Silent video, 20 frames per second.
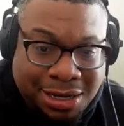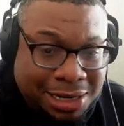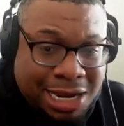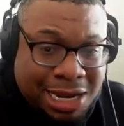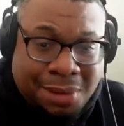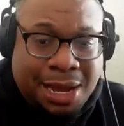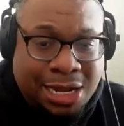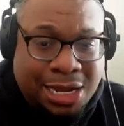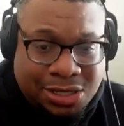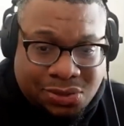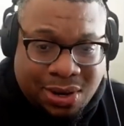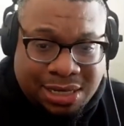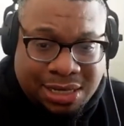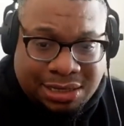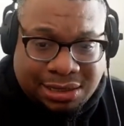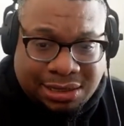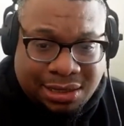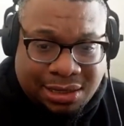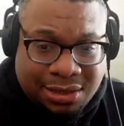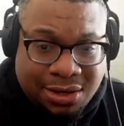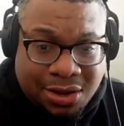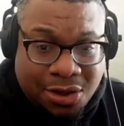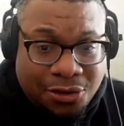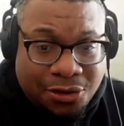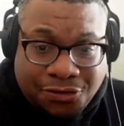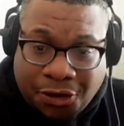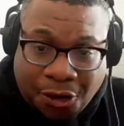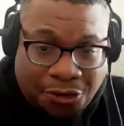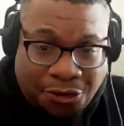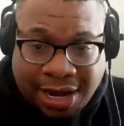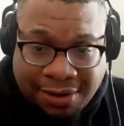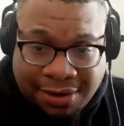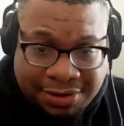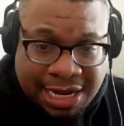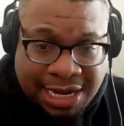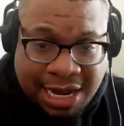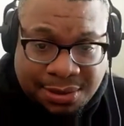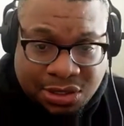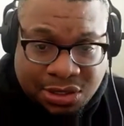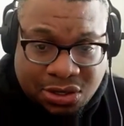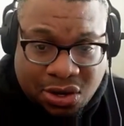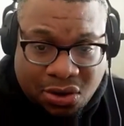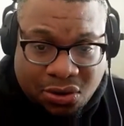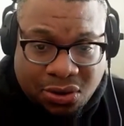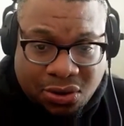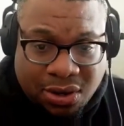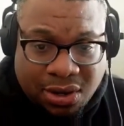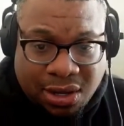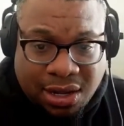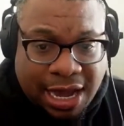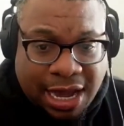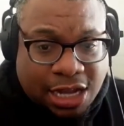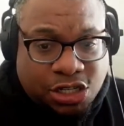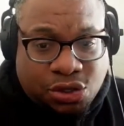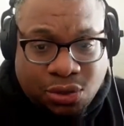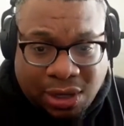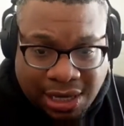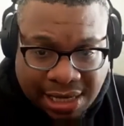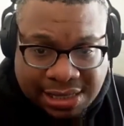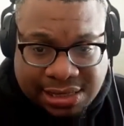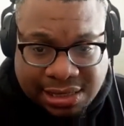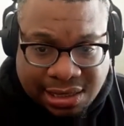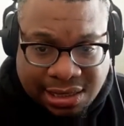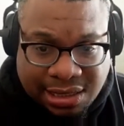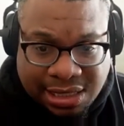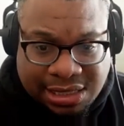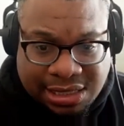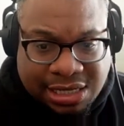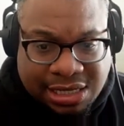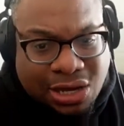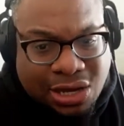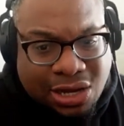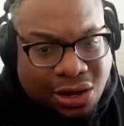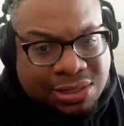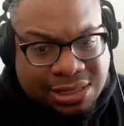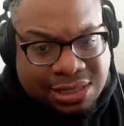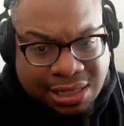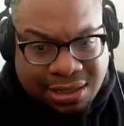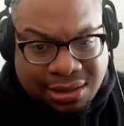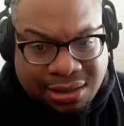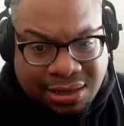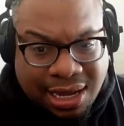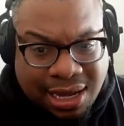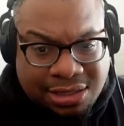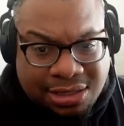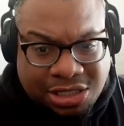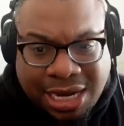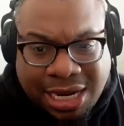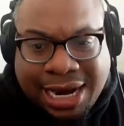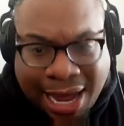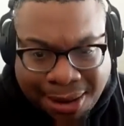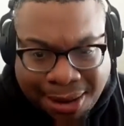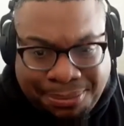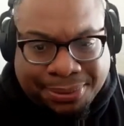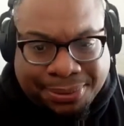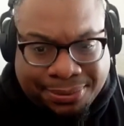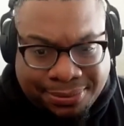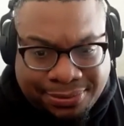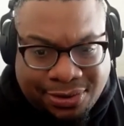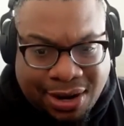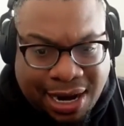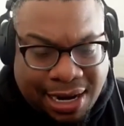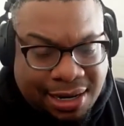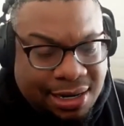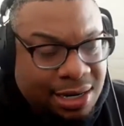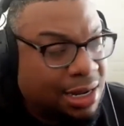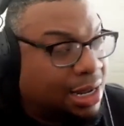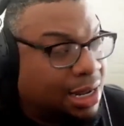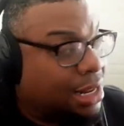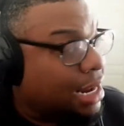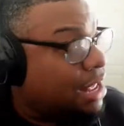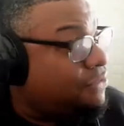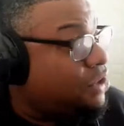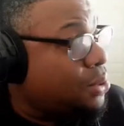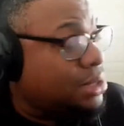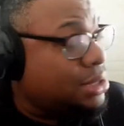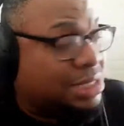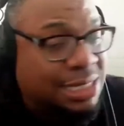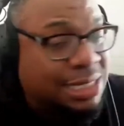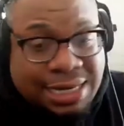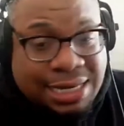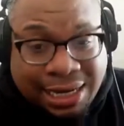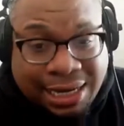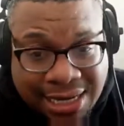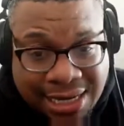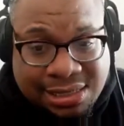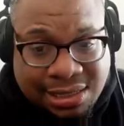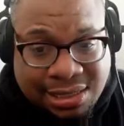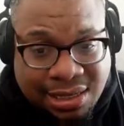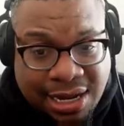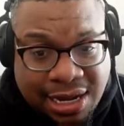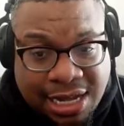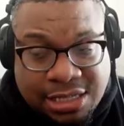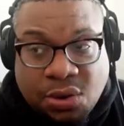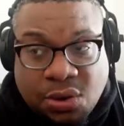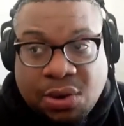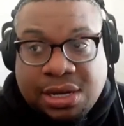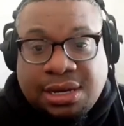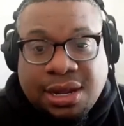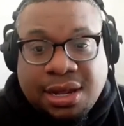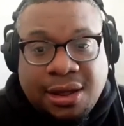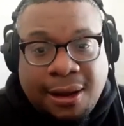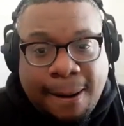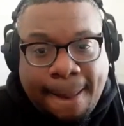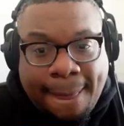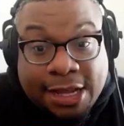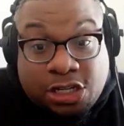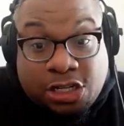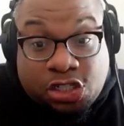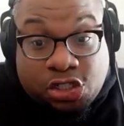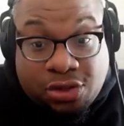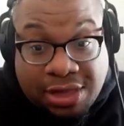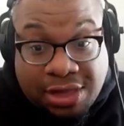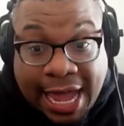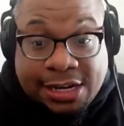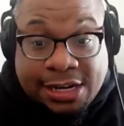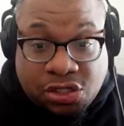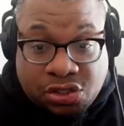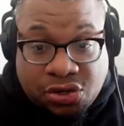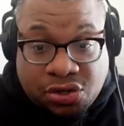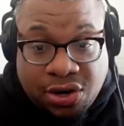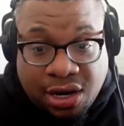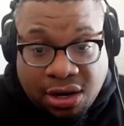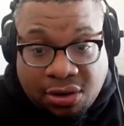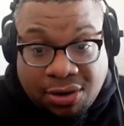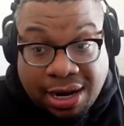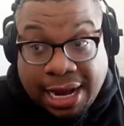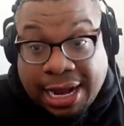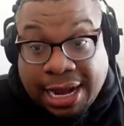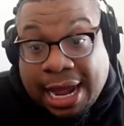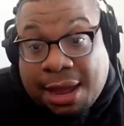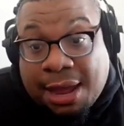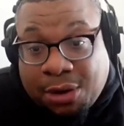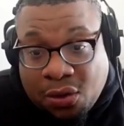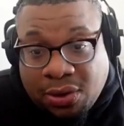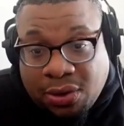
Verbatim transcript: dumbass right. question four or five times ago. Had you listened? It's insulting. Like, shut up, right? If you would just listen. And so it it's that's triggering. Like I'm low